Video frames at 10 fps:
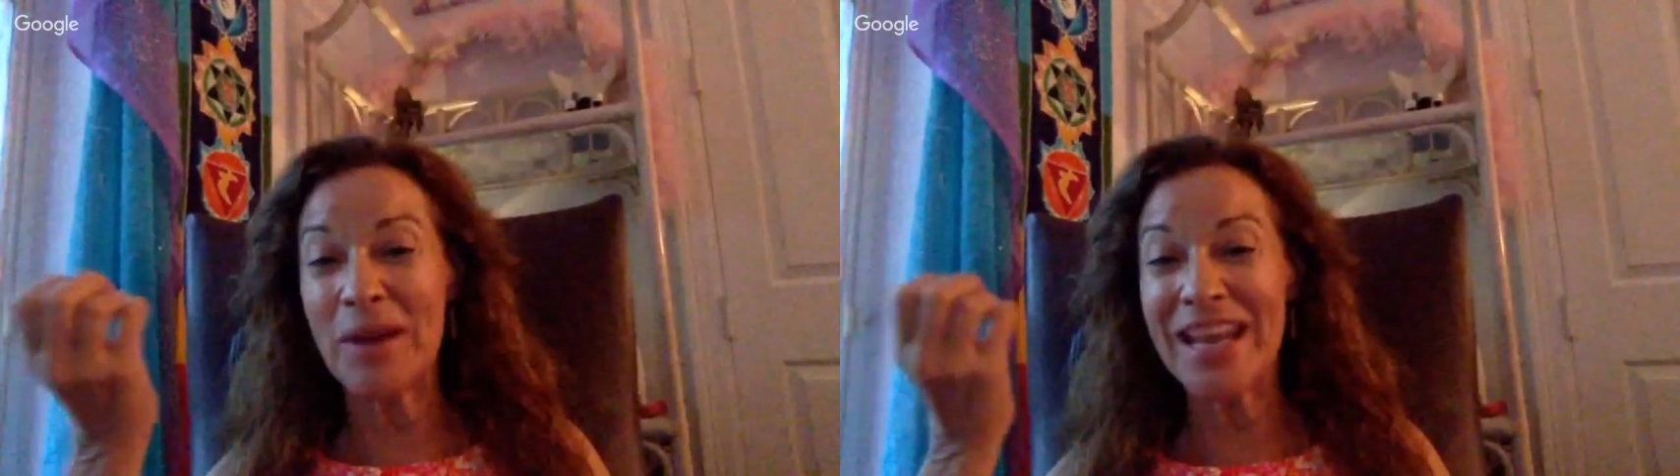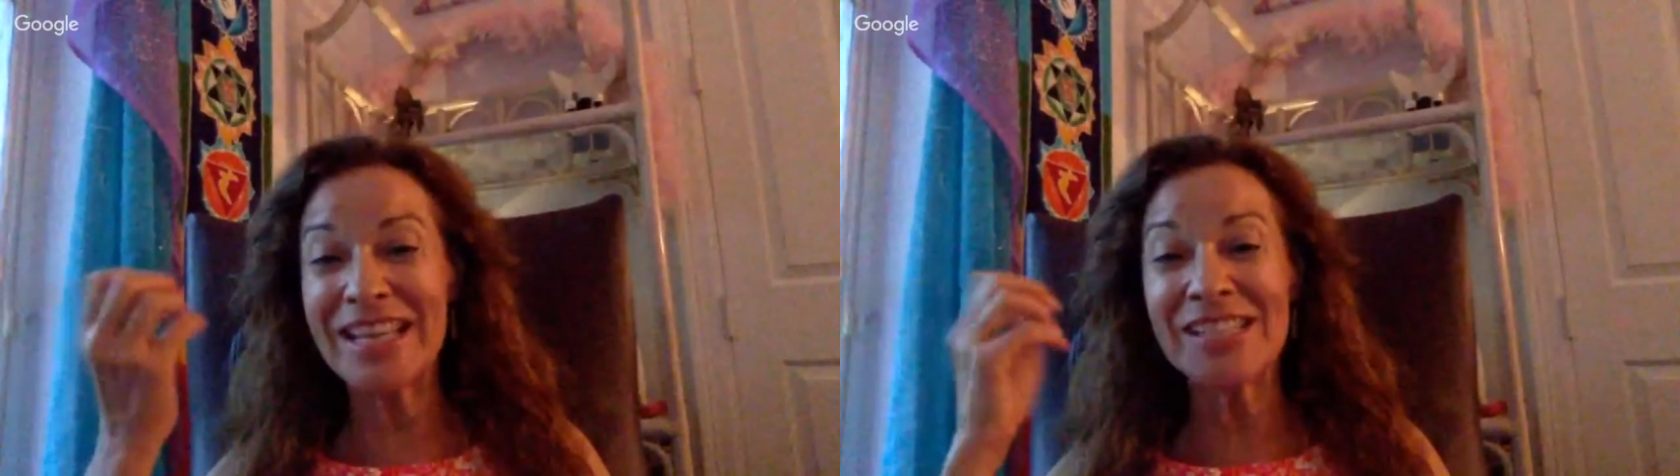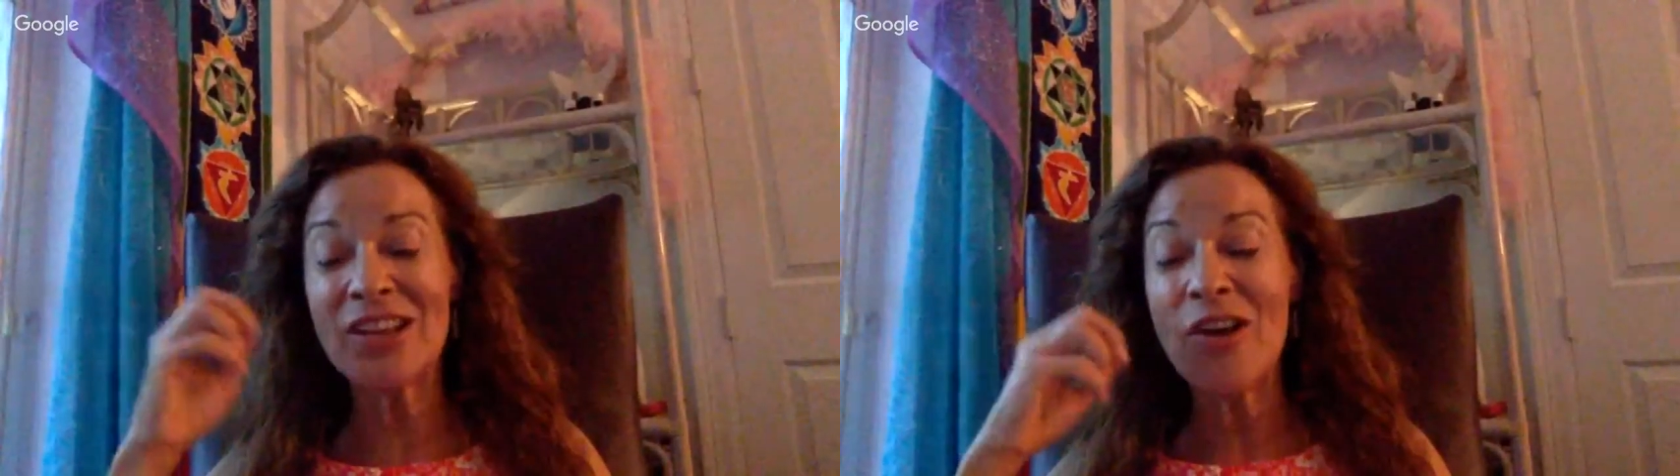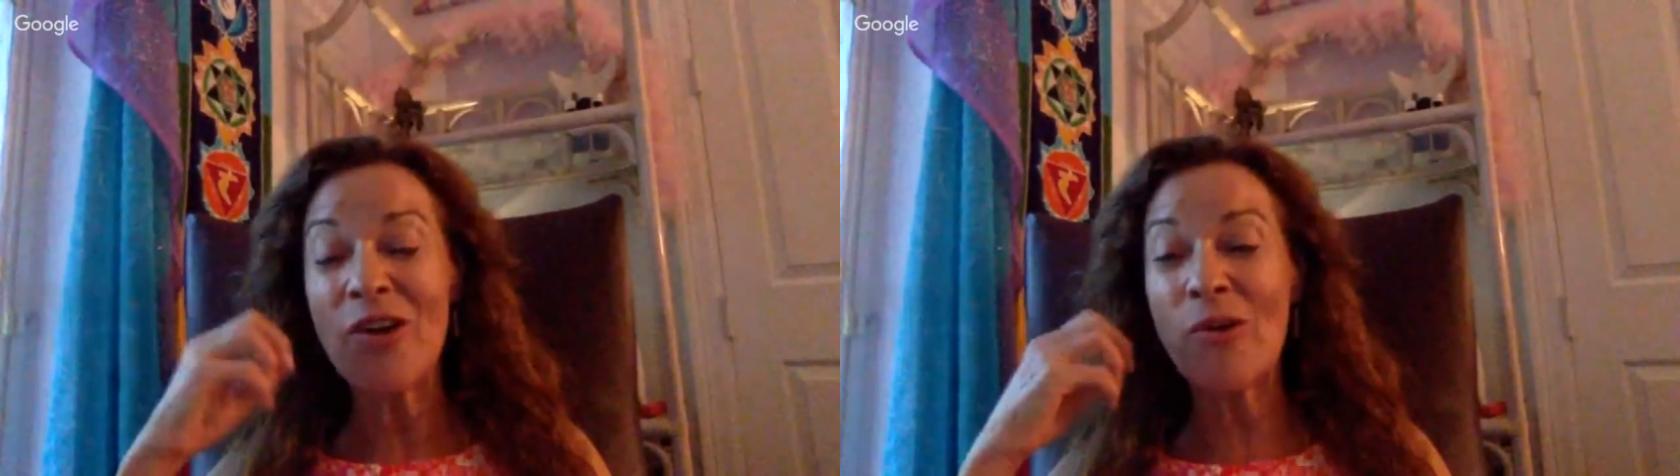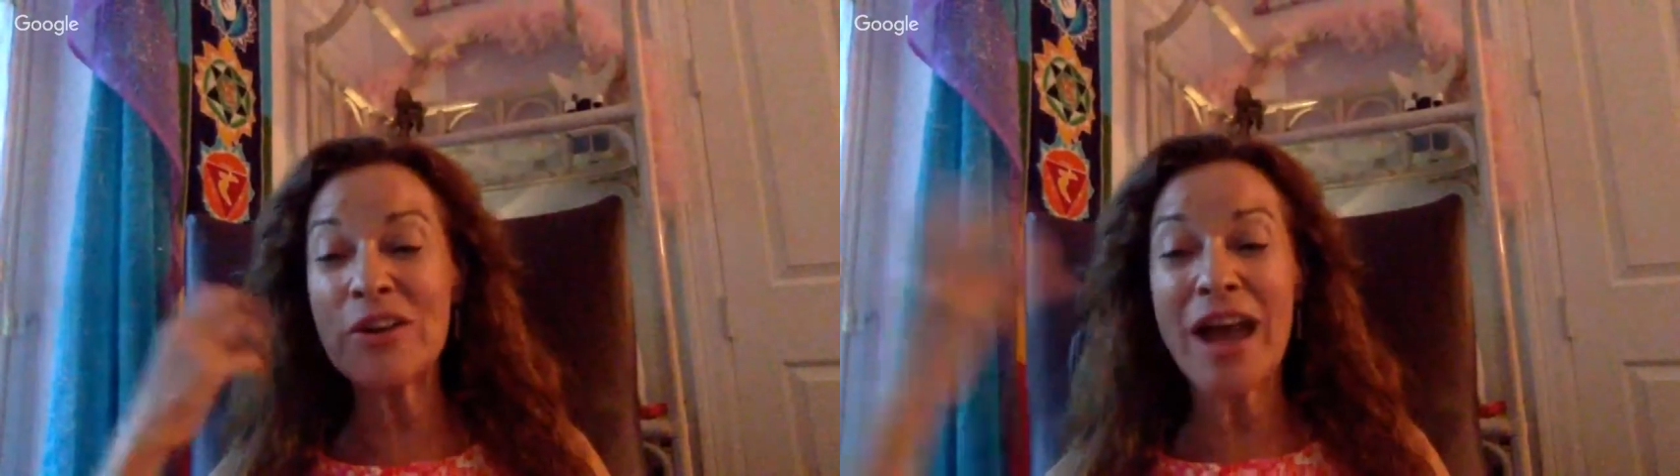or breaks,
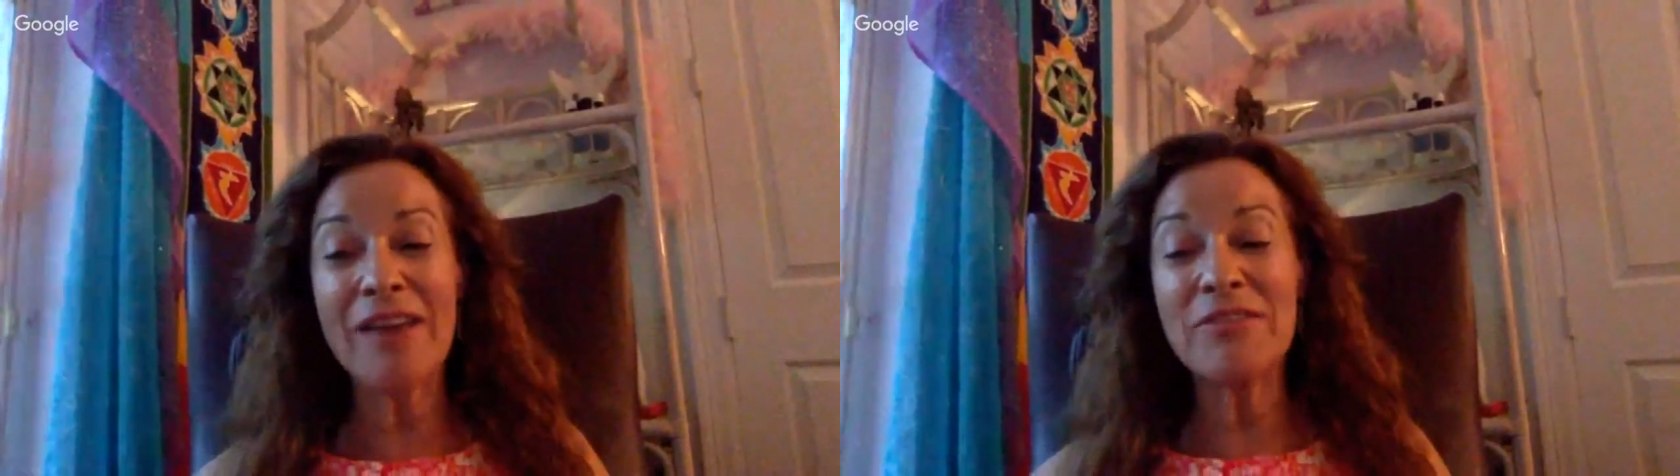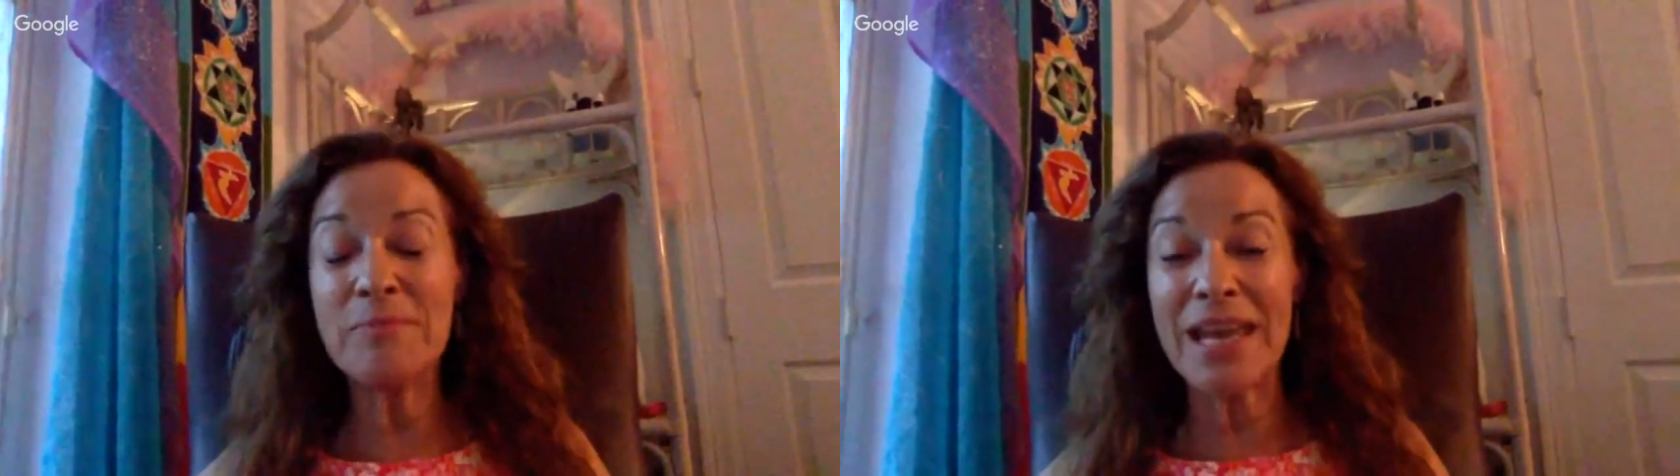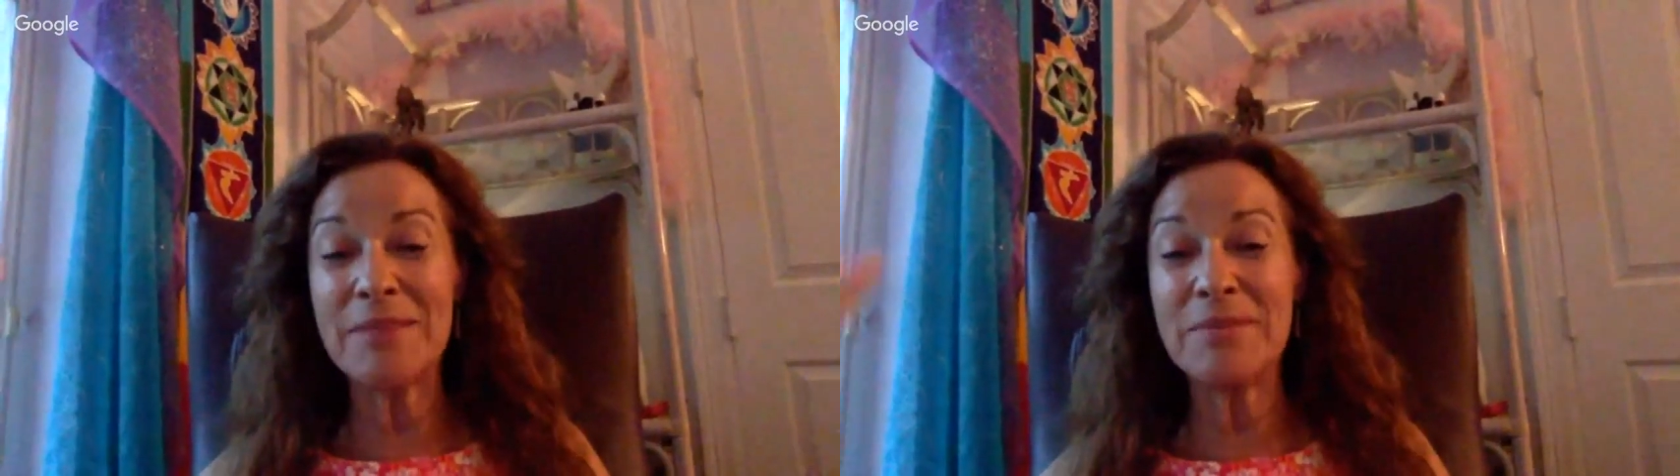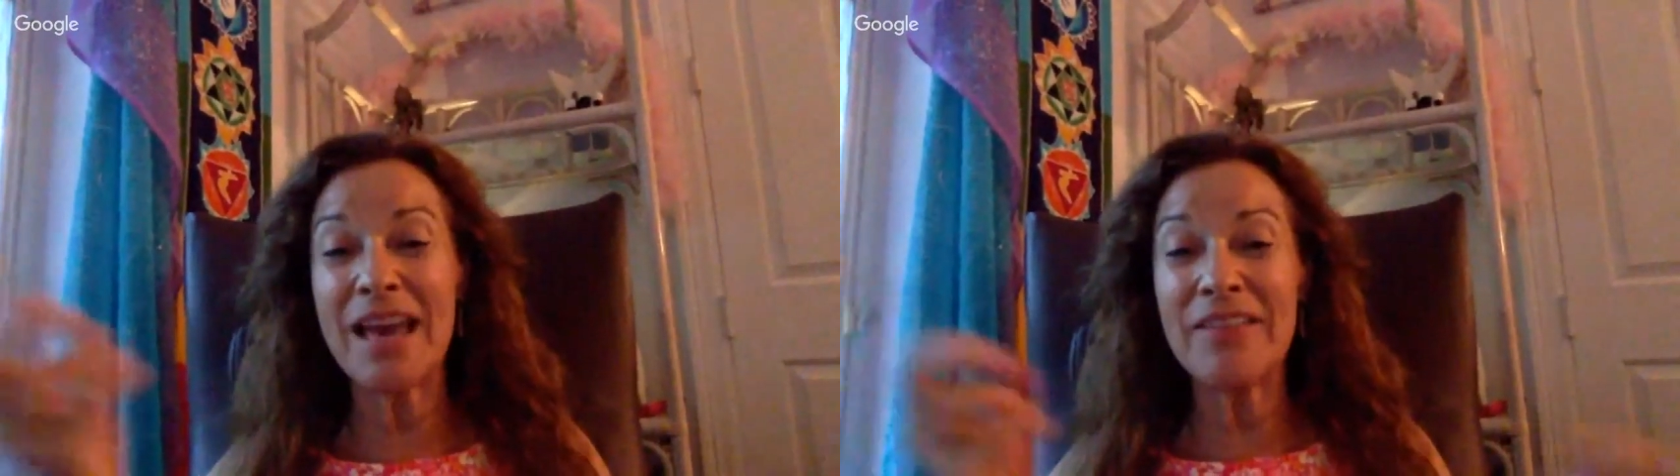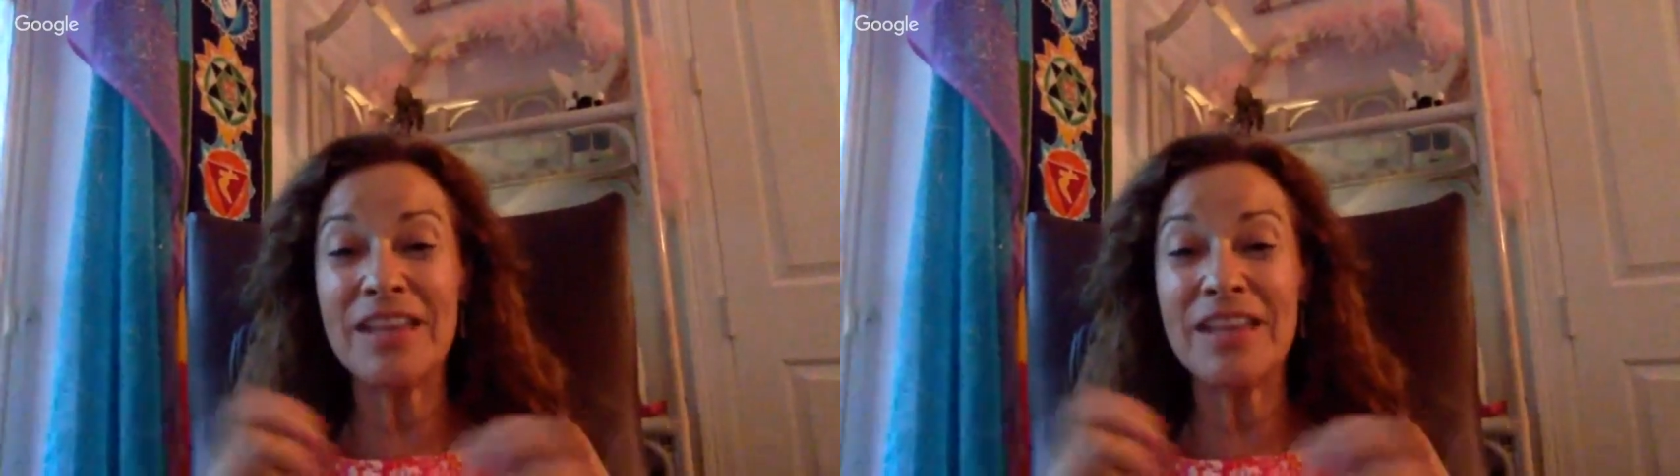or you have a baby,